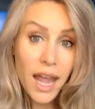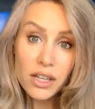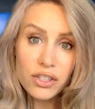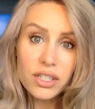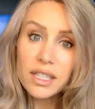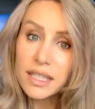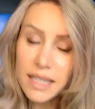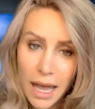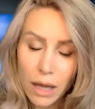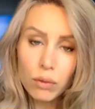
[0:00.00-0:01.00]
edged
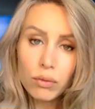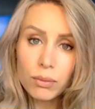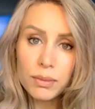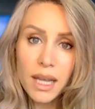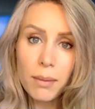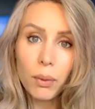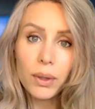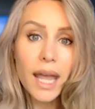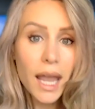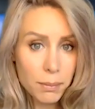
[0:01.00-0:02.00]
down from
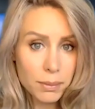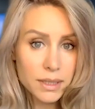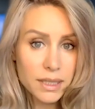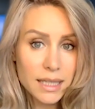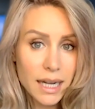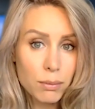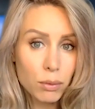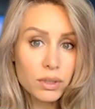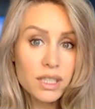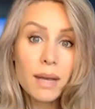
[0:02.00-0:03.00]
10.8% in
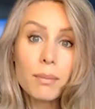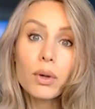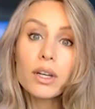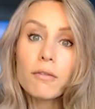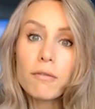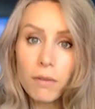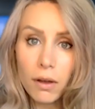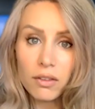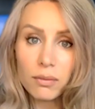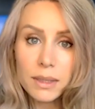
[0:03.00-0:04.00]
April to
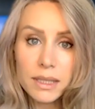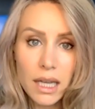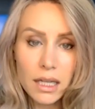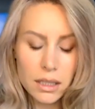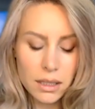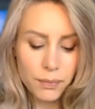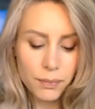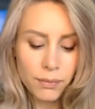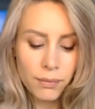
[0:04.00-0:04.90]
10.5%.